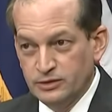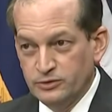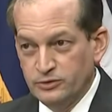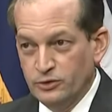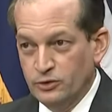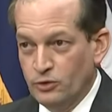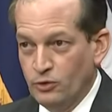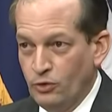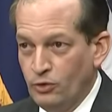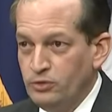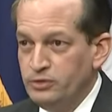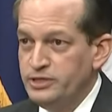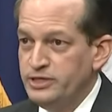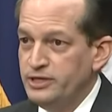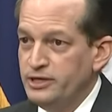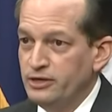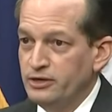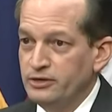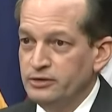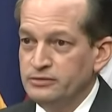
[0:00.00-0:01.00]
The goal
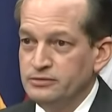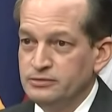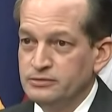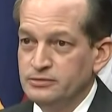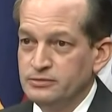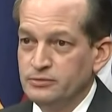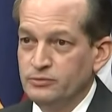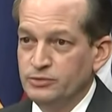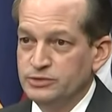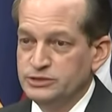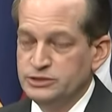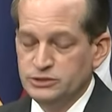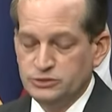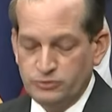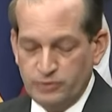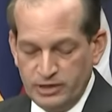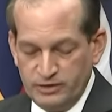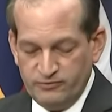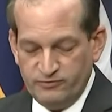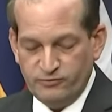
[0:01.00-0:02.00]
here was
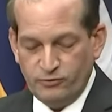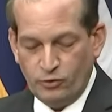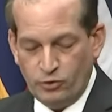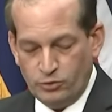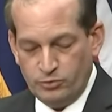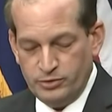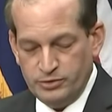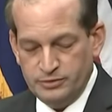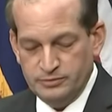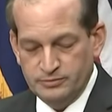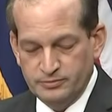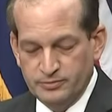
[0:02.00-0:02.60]
straightforward.